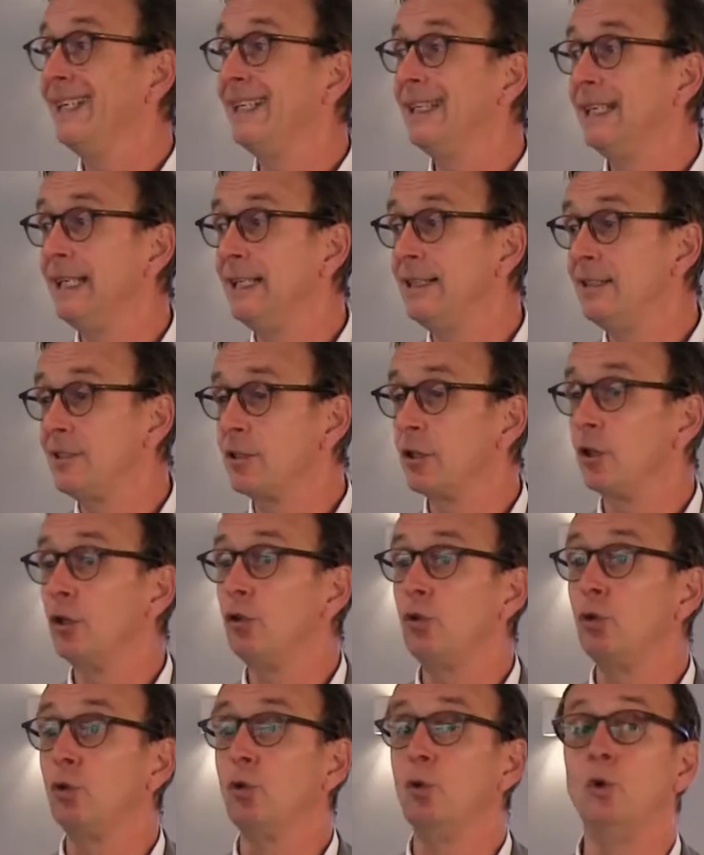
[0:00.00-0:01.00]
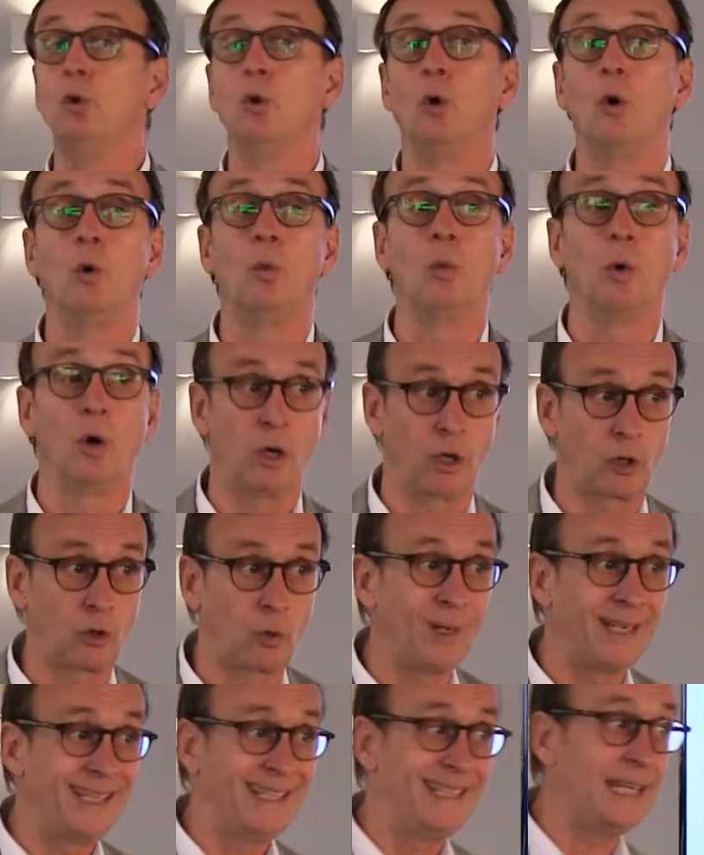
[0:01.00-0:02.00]
need to work
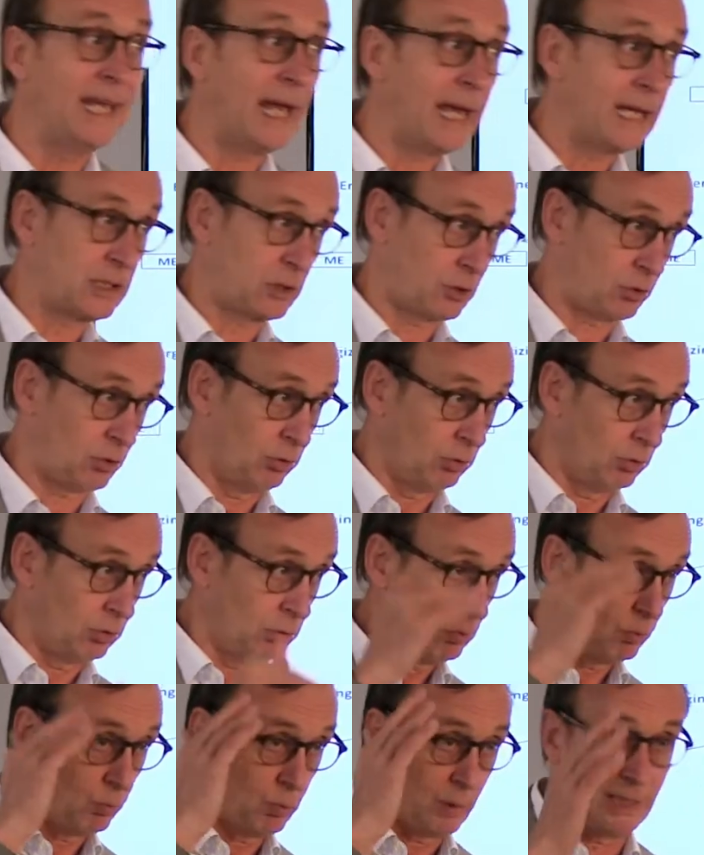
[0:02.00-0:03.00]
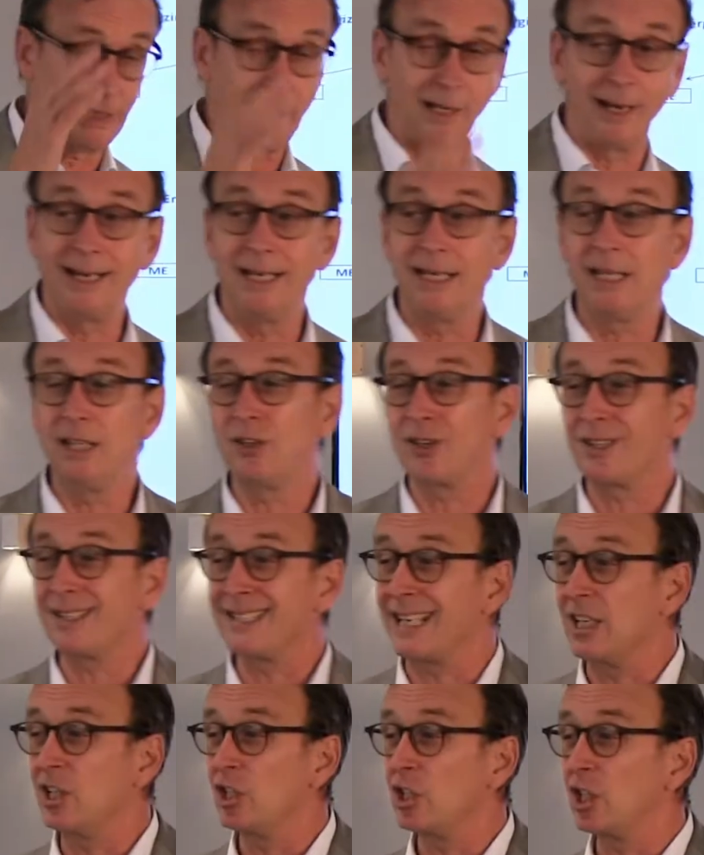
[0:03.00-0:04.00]
with the exco, with the leaders
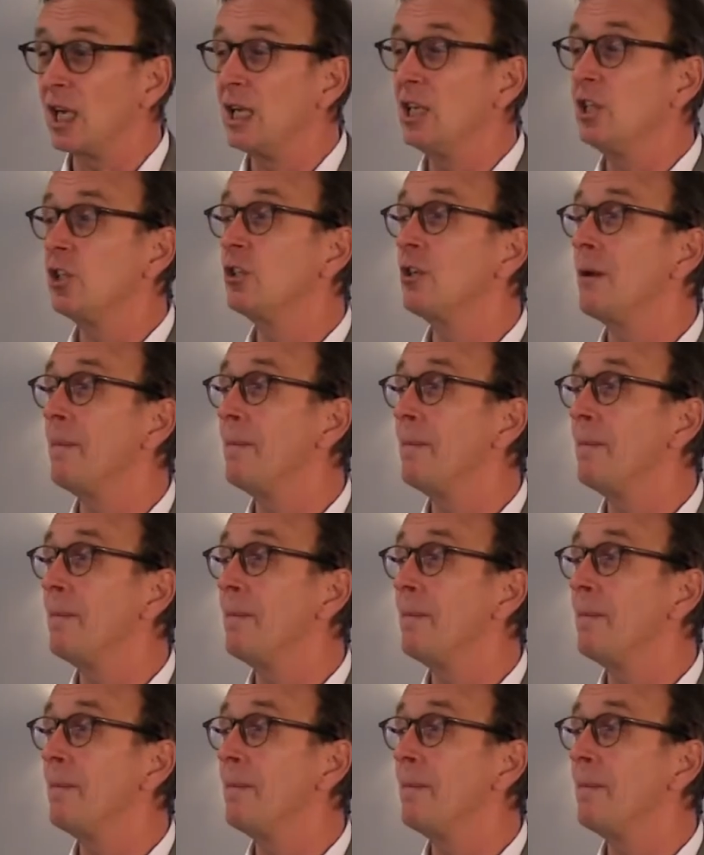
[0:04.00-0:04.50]
and change the